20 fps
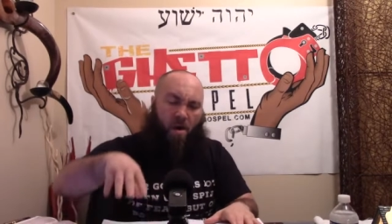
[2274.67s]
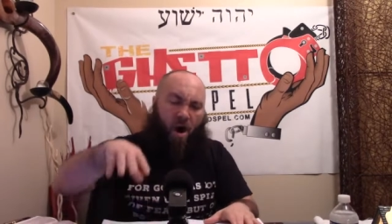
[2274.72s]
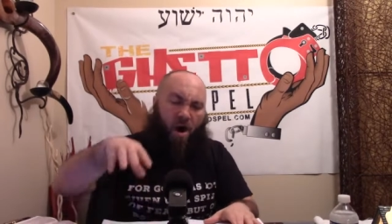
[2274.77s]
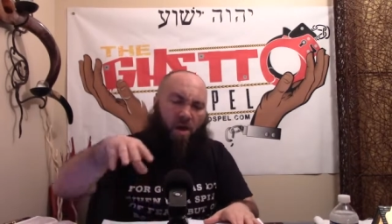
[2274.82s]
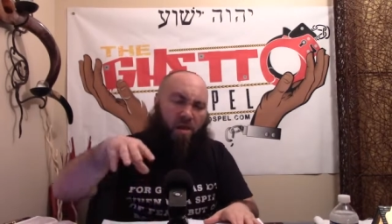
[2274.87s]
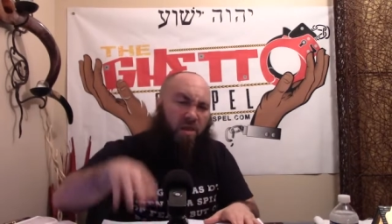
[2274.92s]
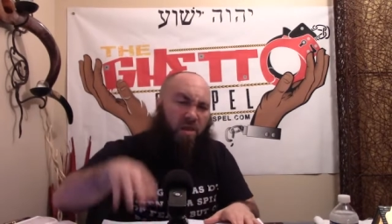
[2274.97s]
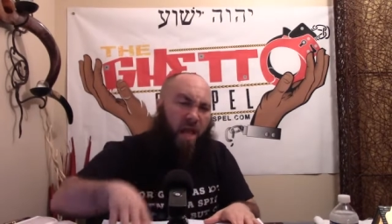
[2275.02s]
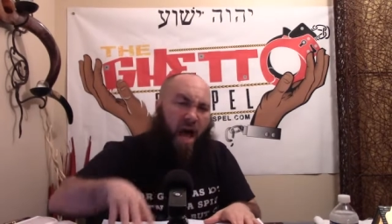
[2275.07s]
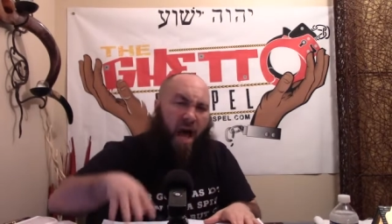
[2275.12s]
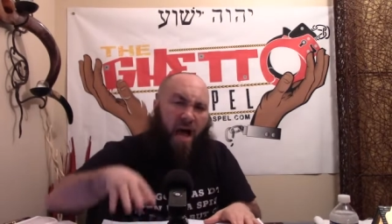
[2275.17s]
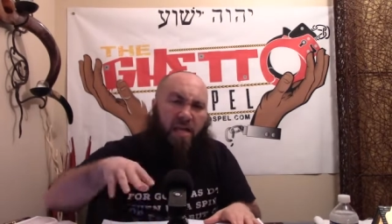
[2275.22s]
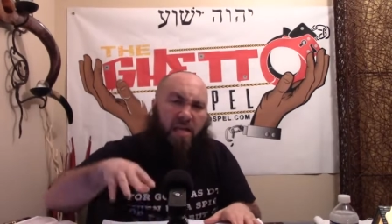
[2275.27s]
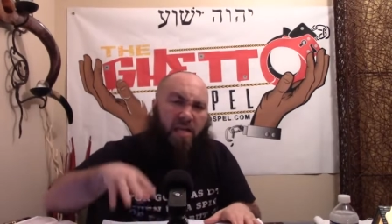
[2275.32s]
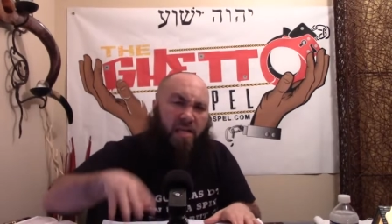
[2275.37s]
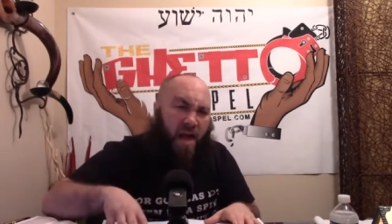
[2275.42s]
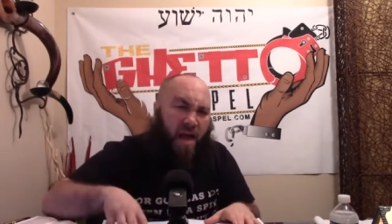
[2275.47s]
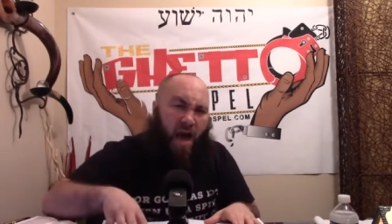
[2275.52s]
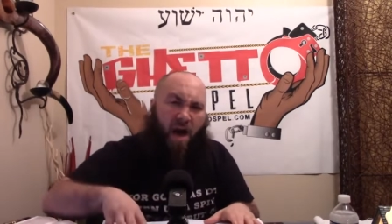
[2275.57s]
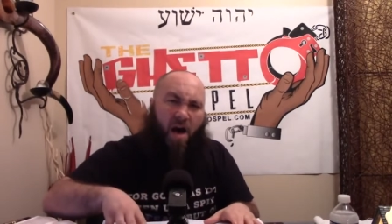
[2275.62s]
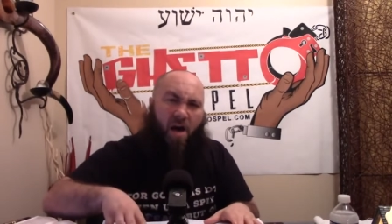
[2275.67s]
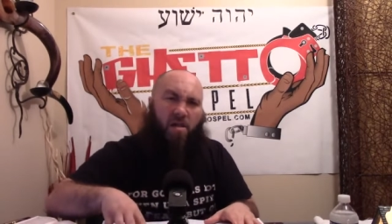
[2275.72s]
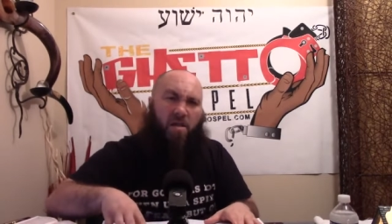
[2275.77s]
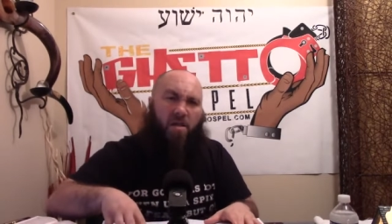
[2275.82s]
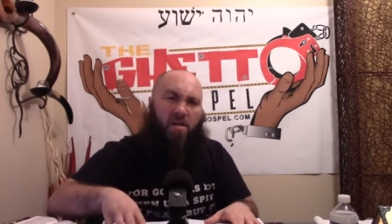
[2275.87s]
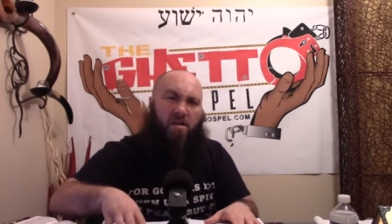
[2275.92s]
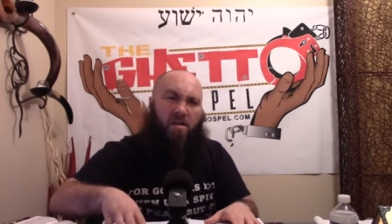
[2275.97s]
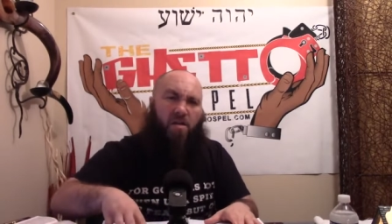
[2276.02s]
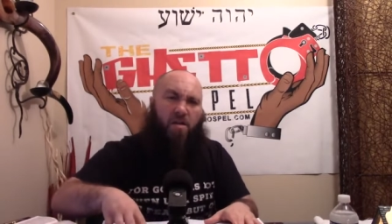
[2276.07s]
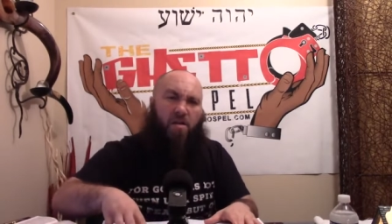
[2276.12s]
A lot of
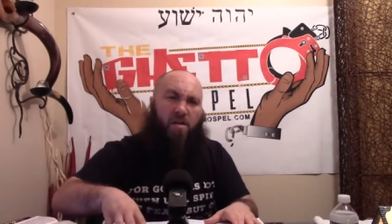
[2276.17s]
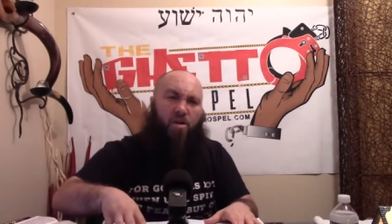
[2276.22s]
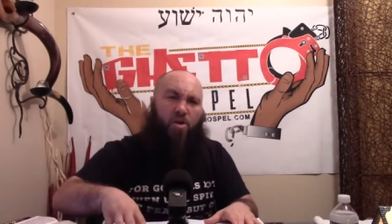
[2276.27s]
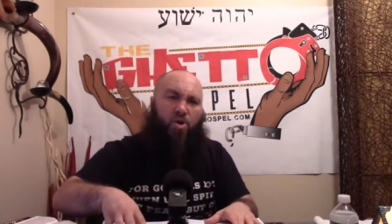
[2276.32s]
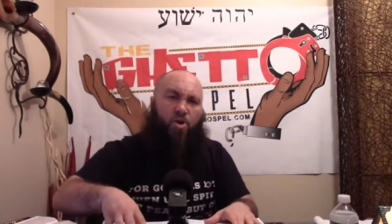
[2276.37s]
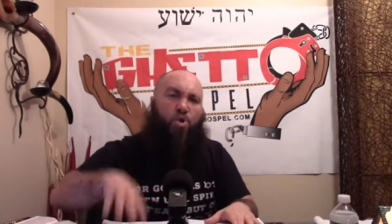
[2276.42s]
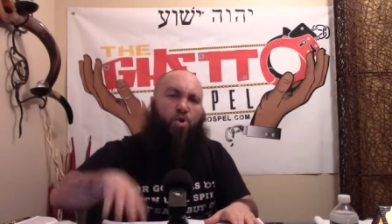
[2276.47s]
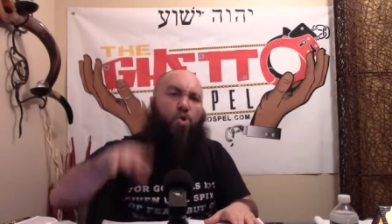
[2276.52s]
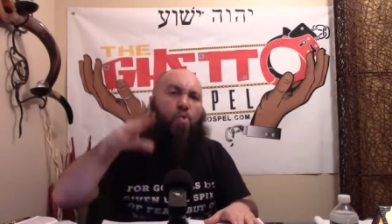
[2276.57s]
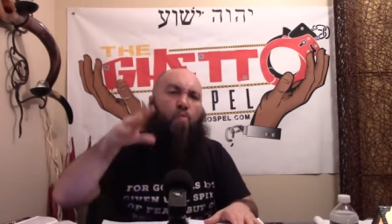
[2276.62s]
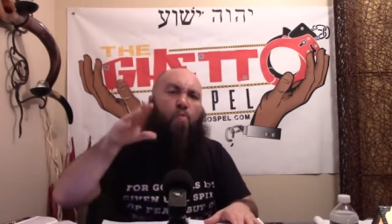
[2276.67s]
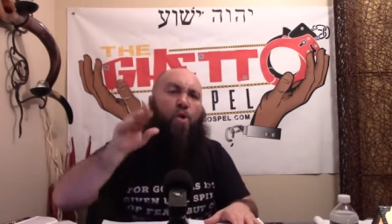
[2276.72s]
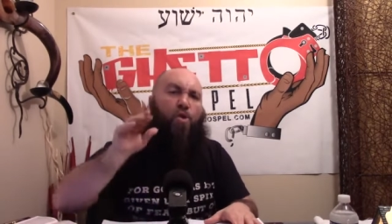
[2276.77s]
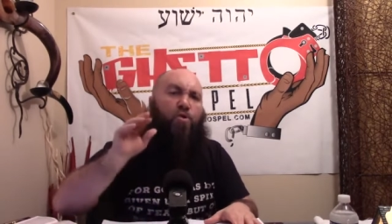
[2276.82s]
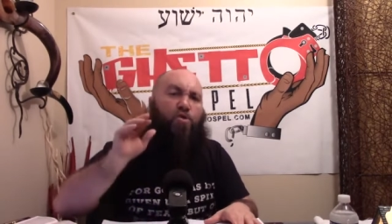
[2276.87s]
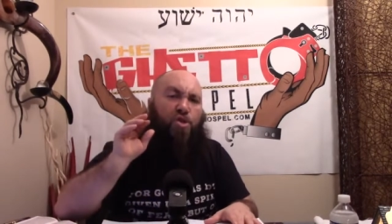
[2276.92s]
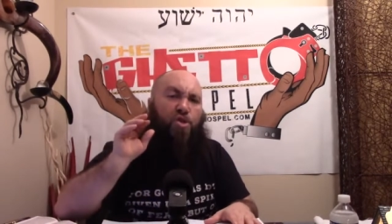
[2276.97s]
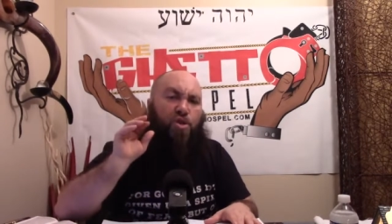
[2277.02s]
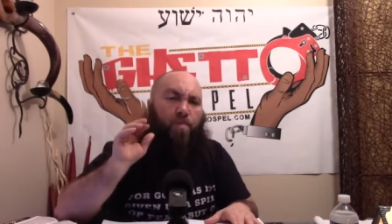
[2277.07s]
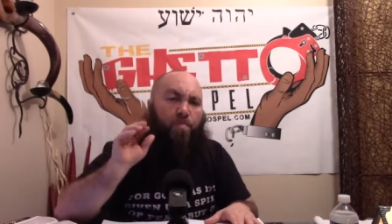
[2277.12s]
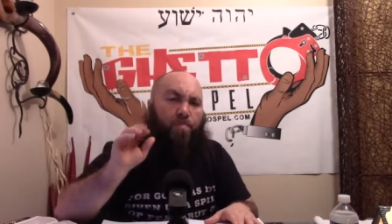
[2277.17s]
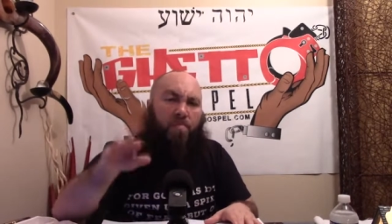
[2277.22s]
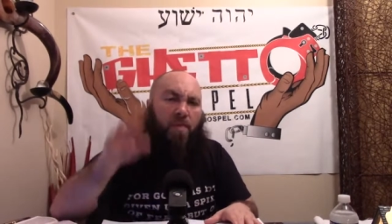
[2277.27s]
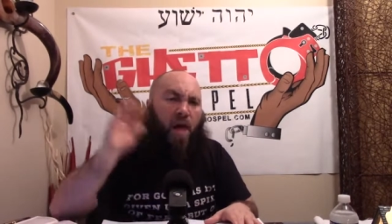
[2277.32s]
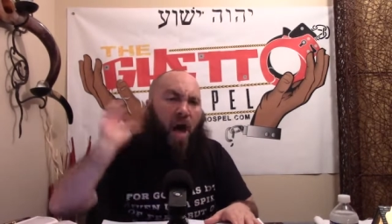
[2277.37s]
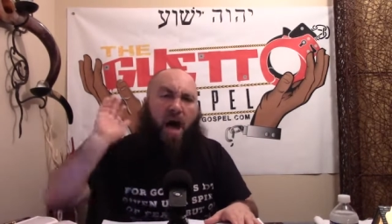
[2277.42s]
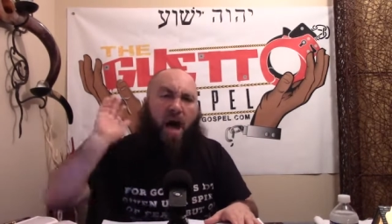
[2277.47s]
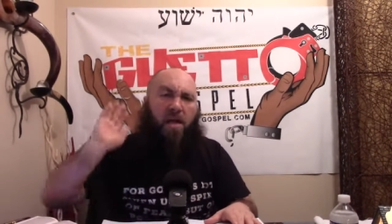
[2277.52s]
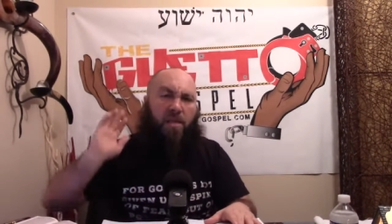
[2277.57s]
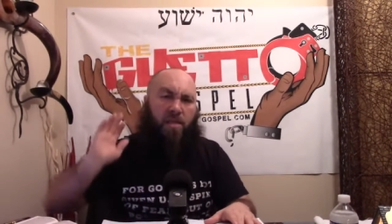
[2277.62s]
y'all, you worship
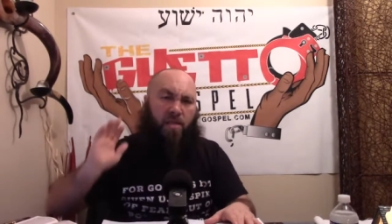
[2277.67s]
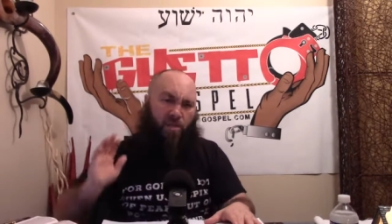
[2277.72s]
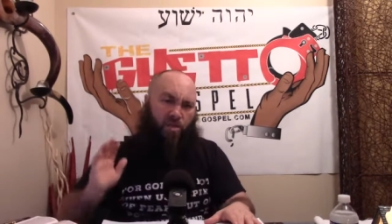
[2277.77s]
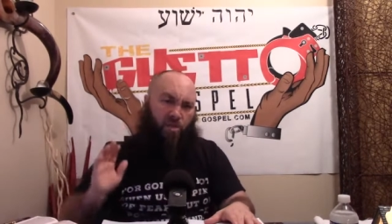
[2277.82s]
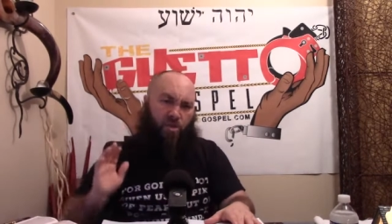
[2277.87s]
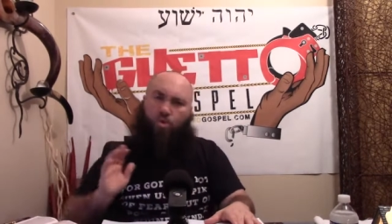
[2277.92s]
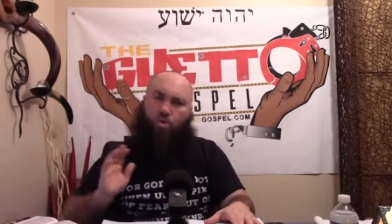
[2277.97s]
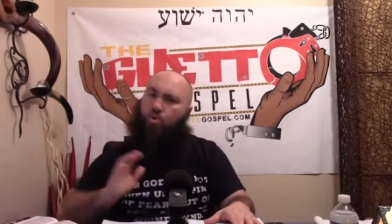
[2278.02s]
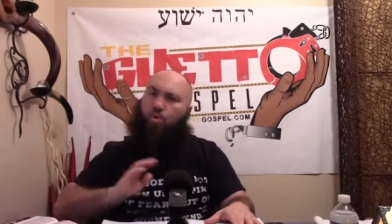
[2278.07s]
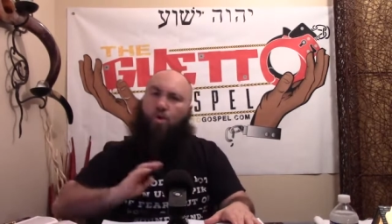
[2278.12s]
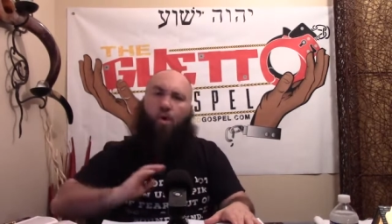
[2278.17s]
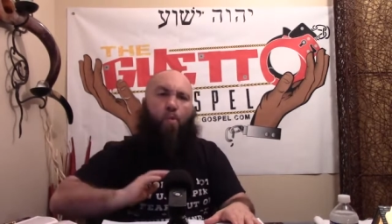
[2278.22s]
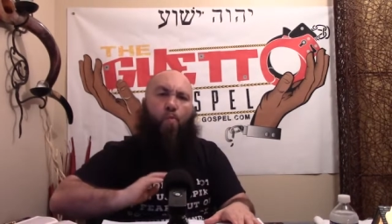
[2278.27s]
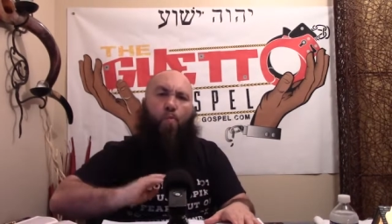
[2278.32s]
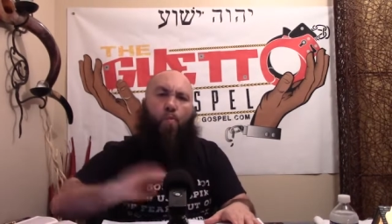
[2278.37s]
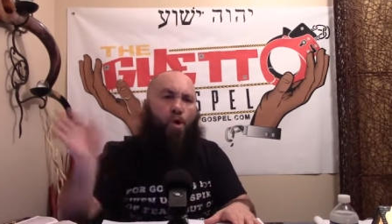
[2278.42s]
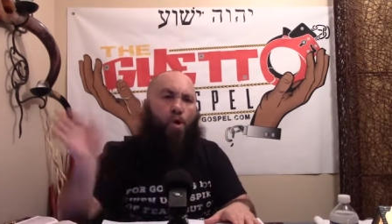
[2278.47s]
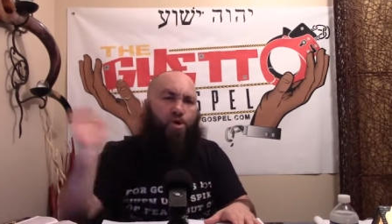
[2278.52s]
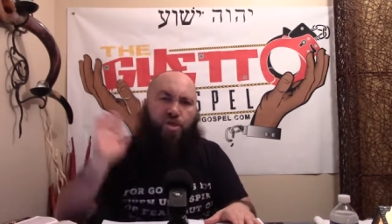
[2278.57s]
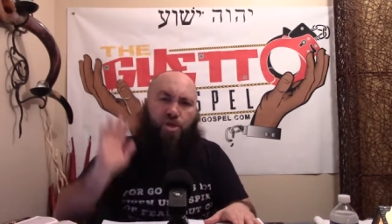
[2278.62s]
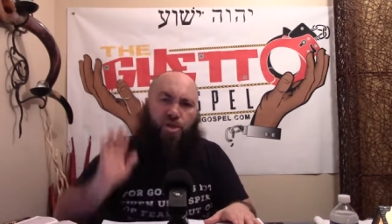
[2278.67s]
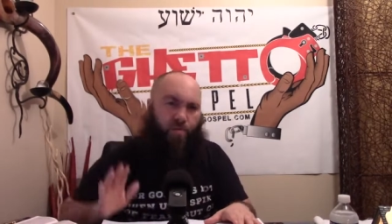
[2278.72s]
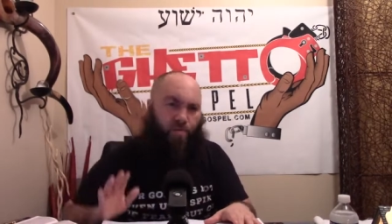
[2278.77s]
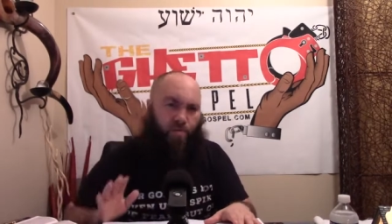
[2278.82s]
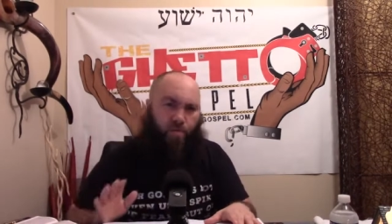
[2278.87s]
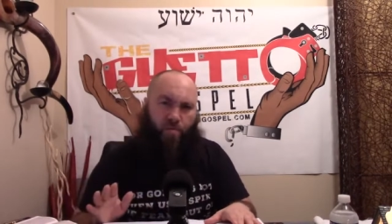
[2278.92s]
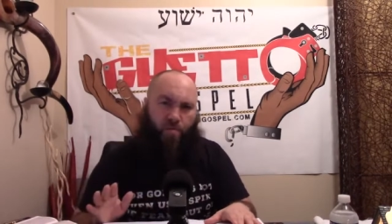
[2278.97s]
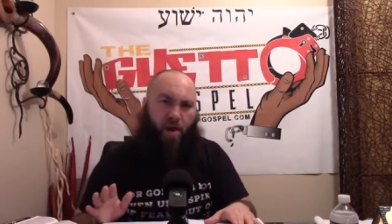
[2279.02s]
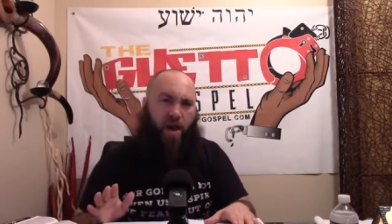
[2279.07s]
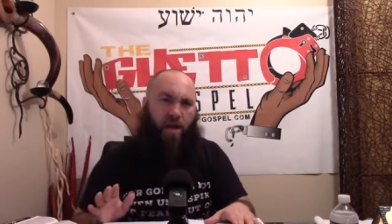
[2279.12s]
knowledge. You don't
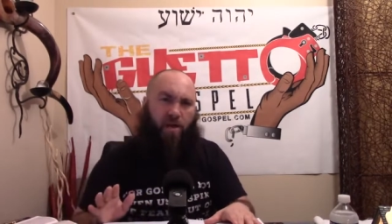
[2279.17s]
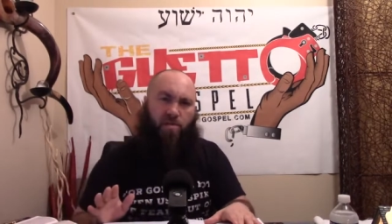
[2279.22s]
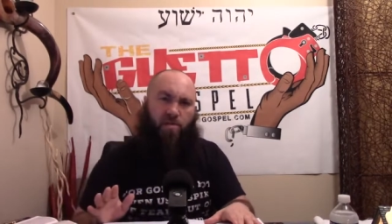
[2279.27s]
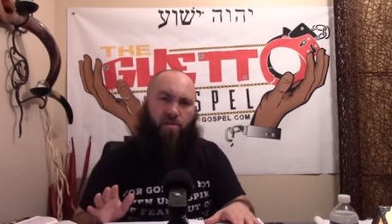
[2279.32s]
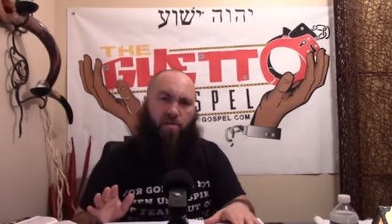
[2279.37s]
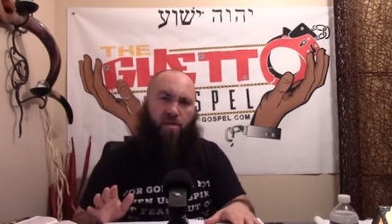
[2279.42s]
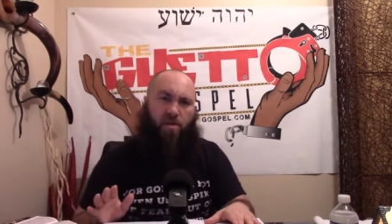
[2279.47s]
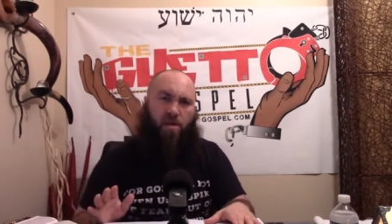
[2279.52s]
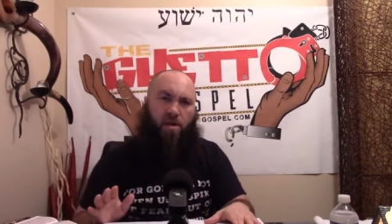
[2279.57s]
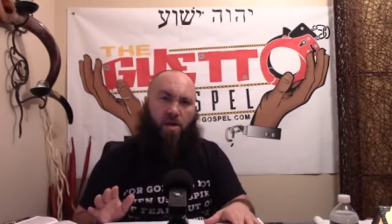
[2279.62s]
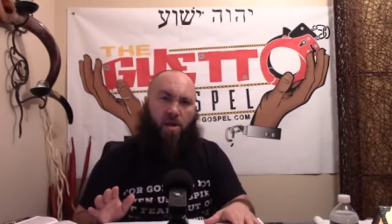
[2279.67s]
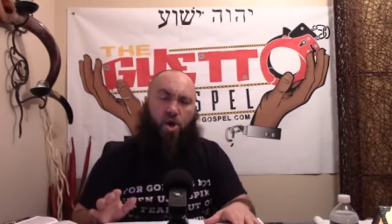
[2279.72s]
worship Christ.